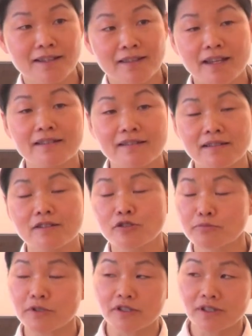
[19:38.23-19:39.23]
That's
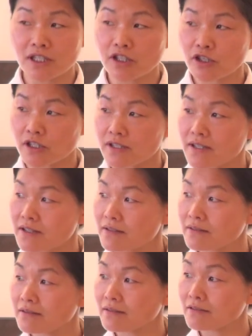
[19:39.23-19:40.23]
superstitious,
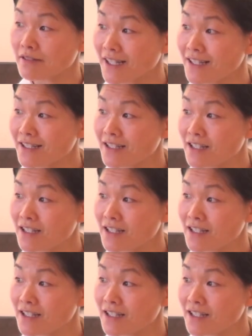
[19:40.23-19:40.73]
right?